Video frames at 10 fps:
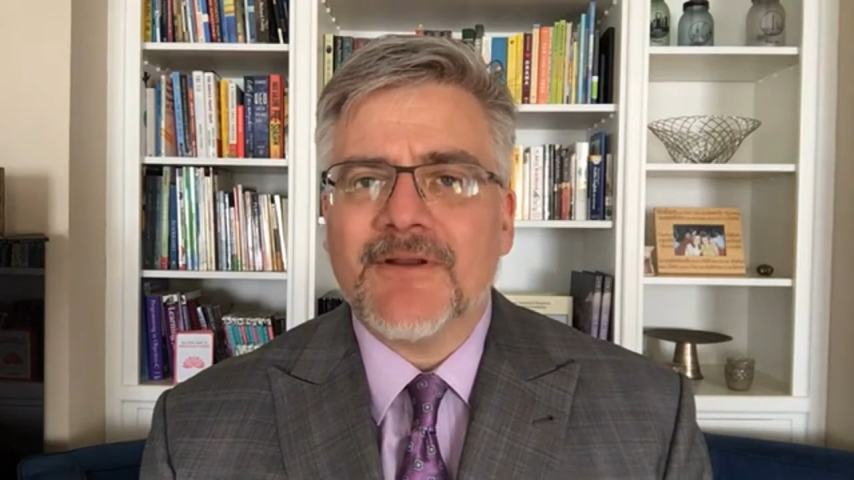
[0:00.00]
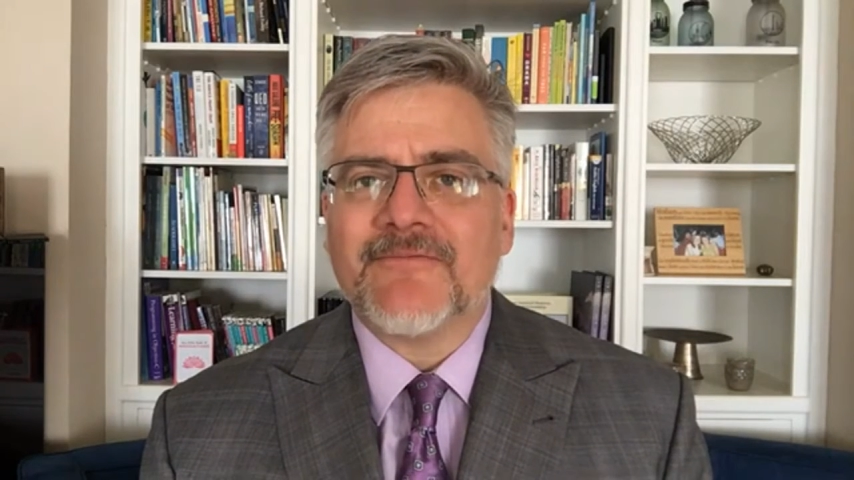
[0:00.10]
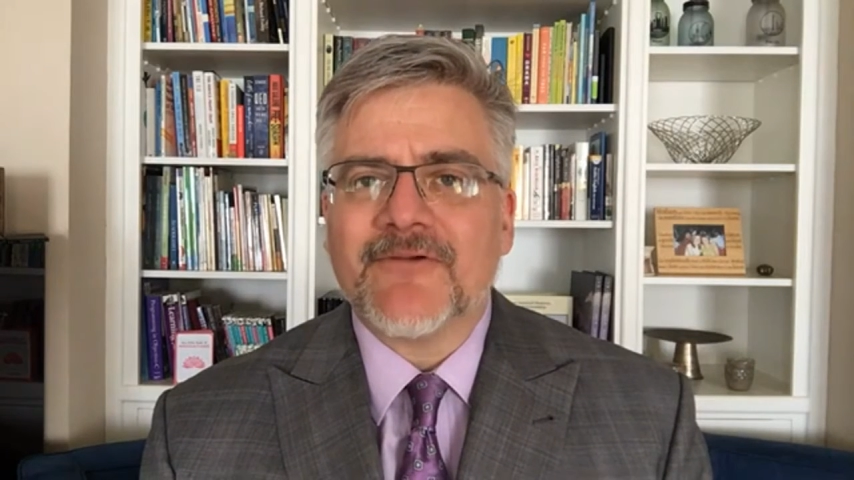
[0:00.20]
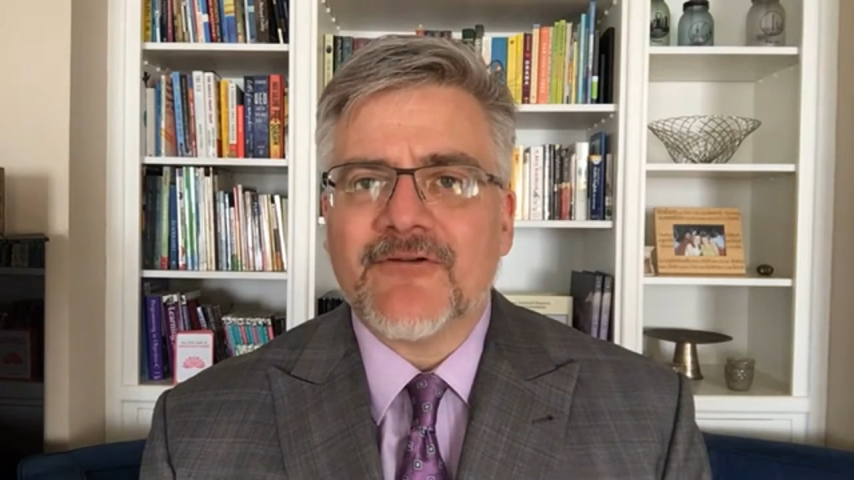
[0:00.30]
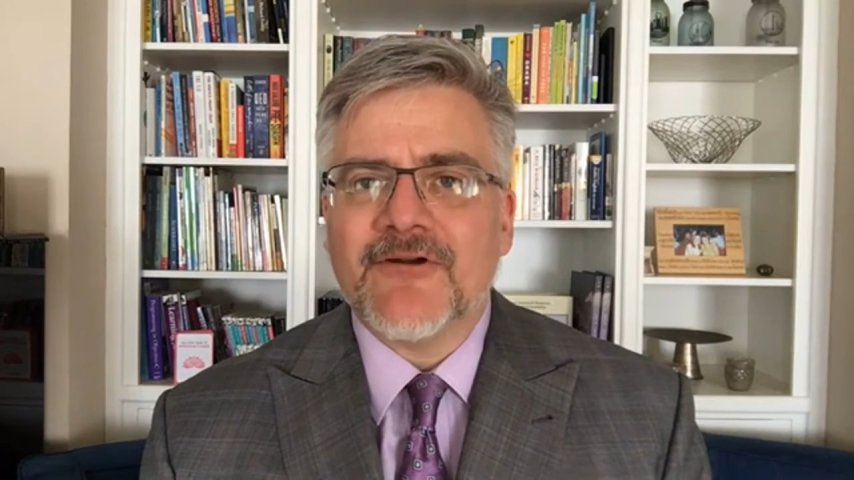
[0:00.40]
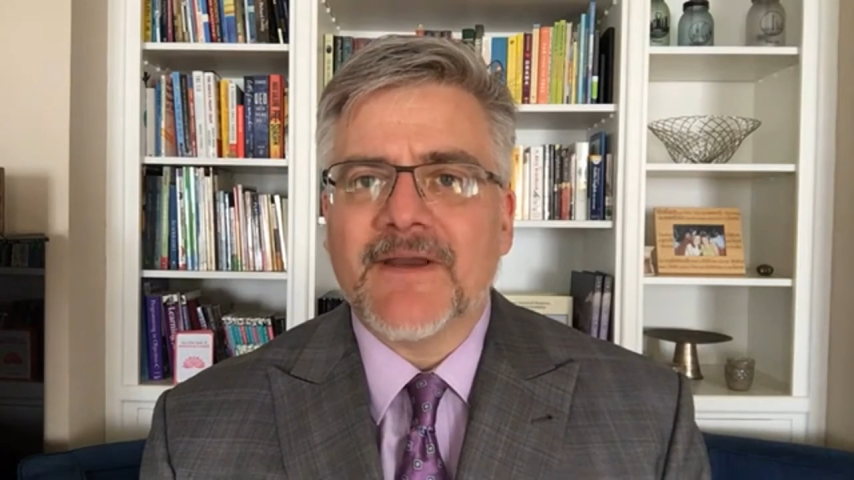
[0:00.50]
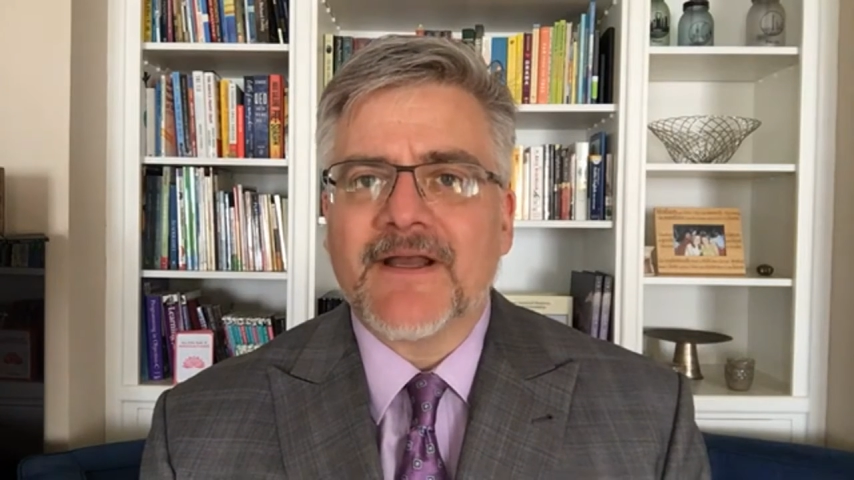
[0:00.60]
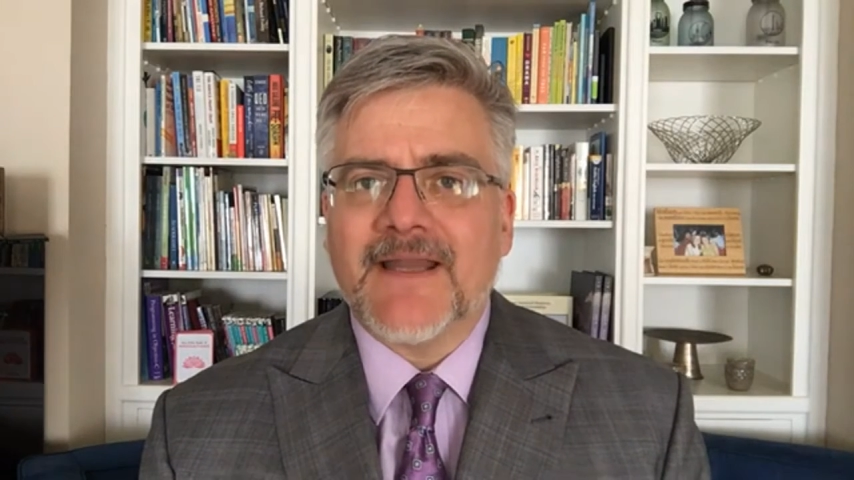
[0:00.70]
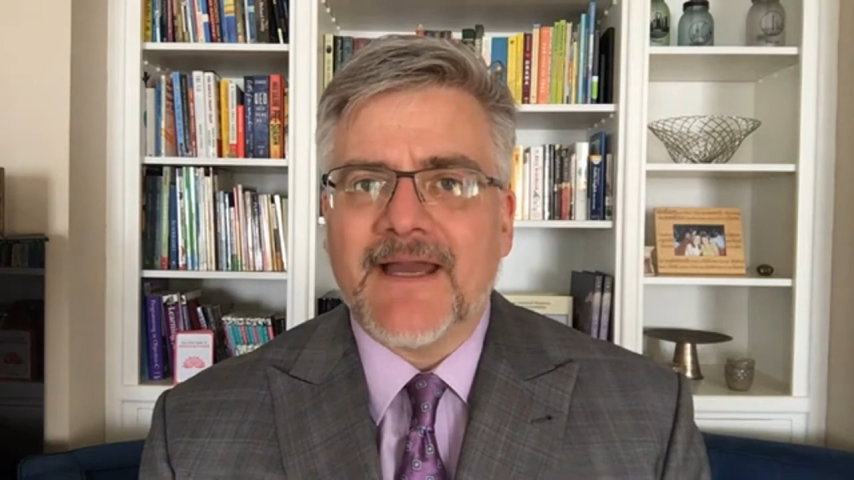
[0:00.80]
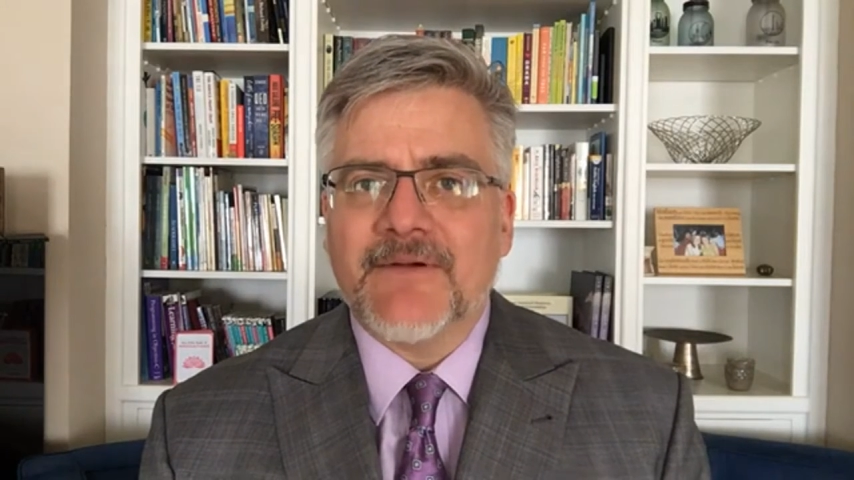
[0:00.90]
Recruitment
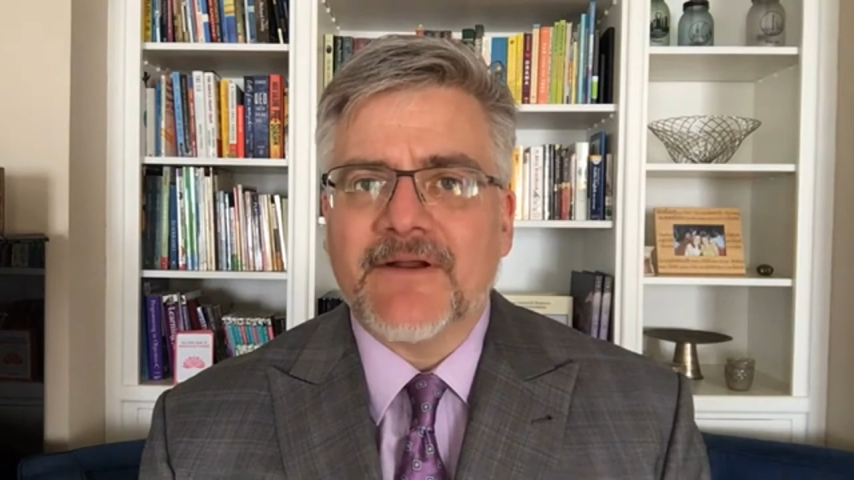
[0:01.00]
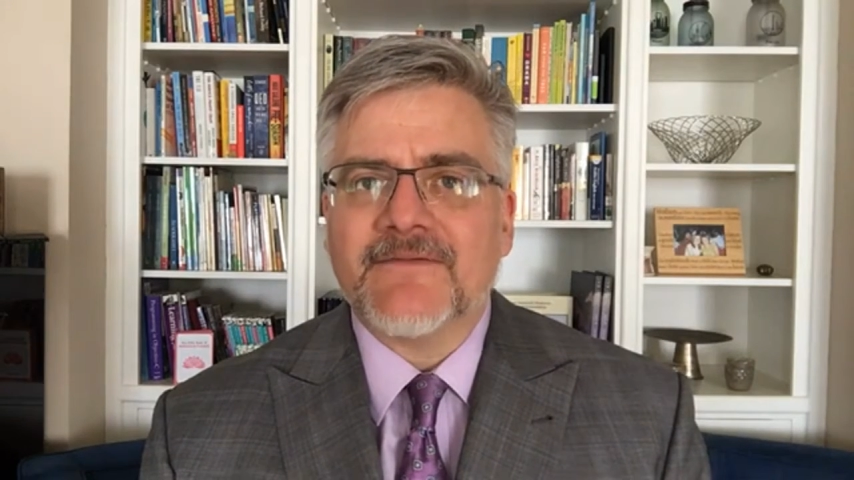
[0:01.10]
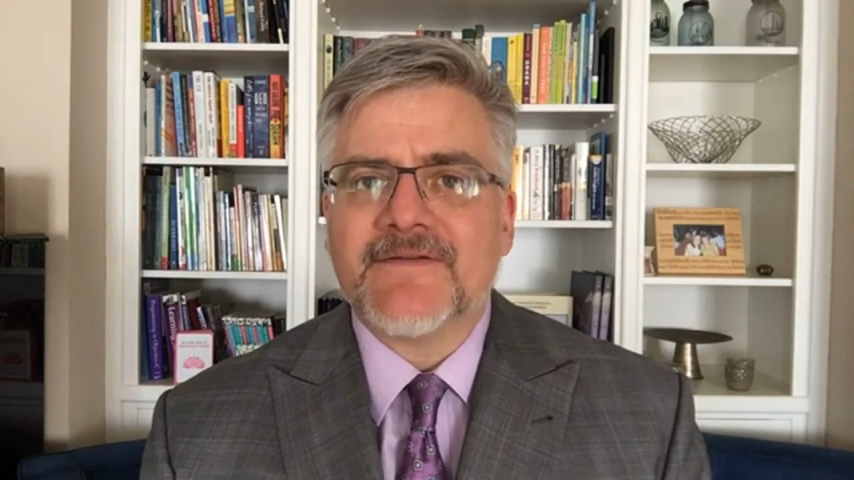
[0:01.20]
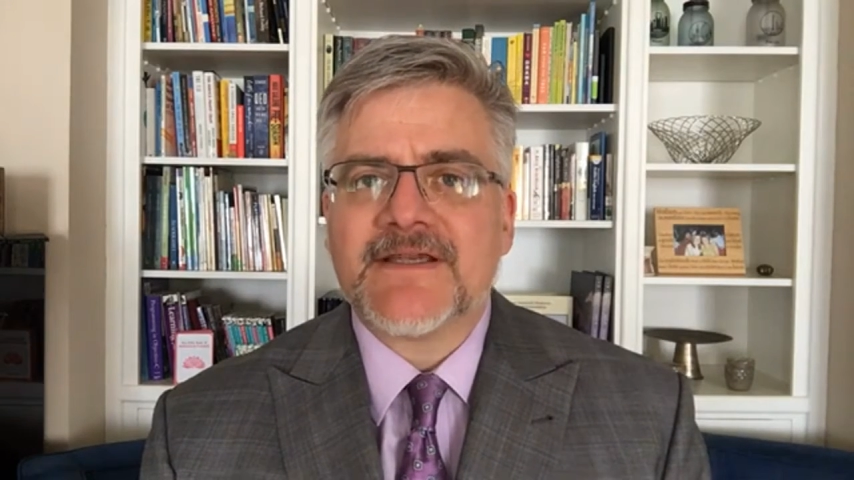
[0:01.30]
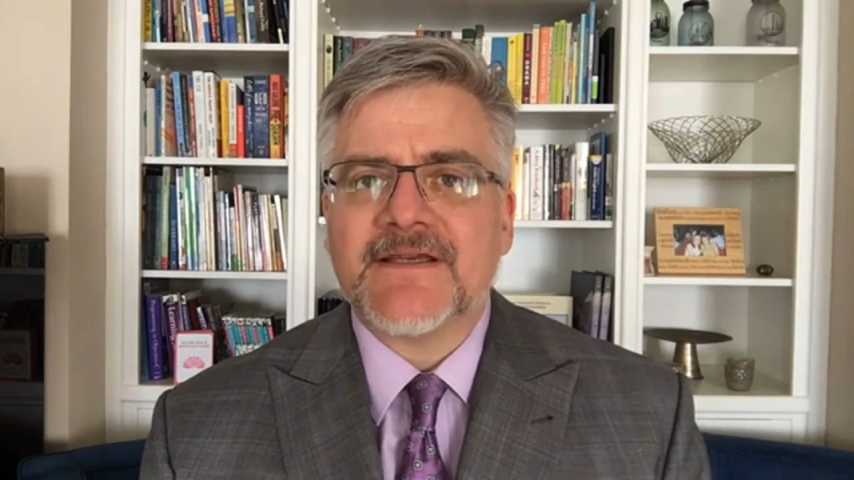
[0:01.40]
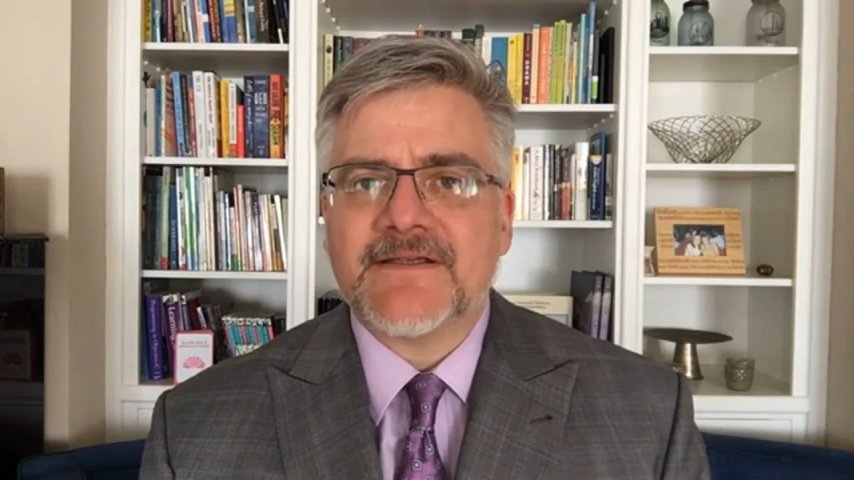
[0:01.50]
Collaborative's